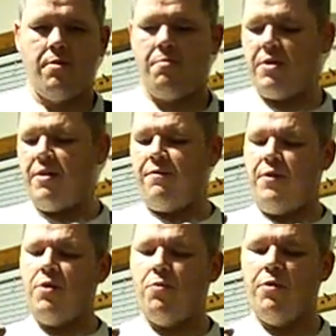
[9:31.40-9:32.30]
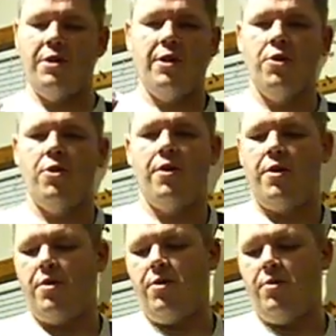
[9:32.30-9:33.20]
But they feel really
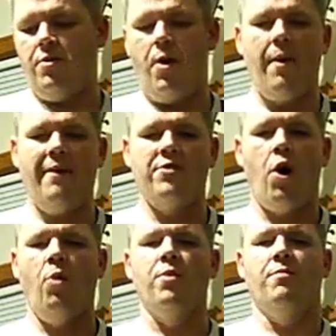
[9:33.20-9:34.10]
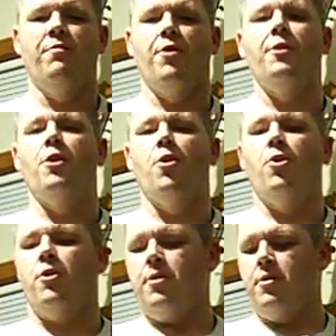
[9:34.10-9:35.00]
good. You don't have to hold them very
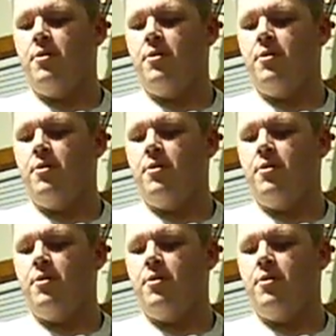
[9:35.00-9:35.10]
hard.